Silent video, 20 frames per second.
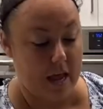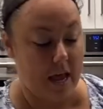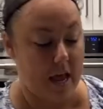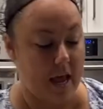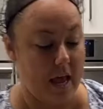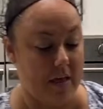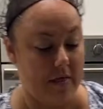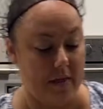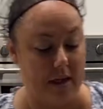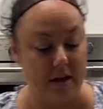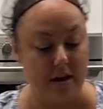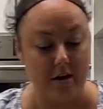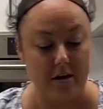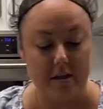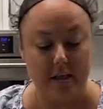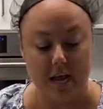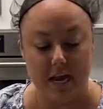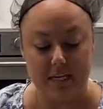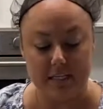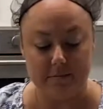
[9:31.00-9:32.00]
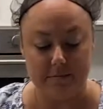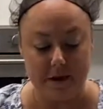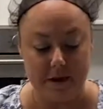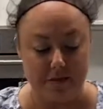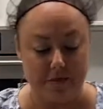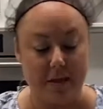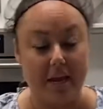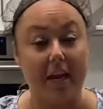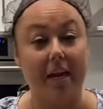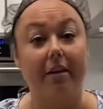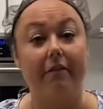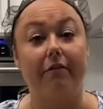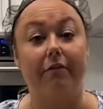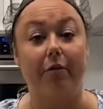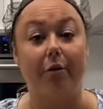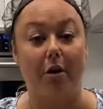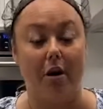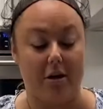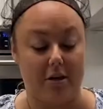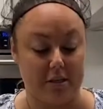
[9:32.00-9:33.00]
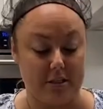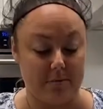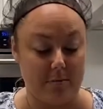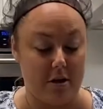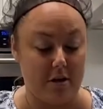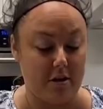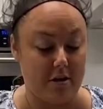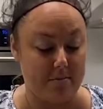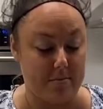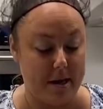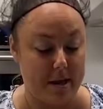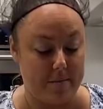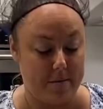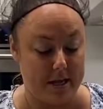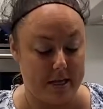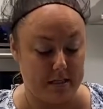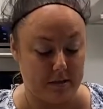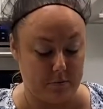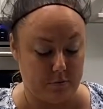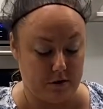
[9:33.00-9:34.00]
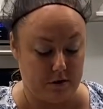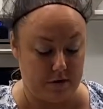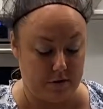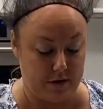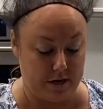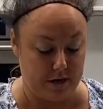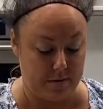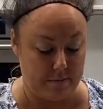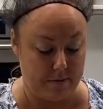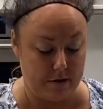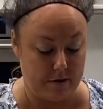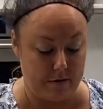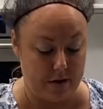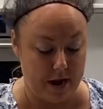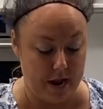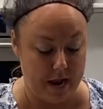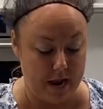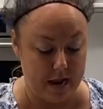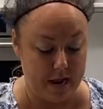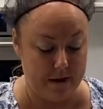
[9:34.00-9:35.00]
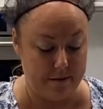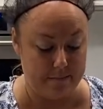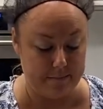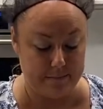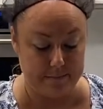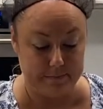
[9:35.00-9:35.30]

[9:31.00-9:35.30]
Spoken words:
And then our last method for our smaller babies, we're going to puree.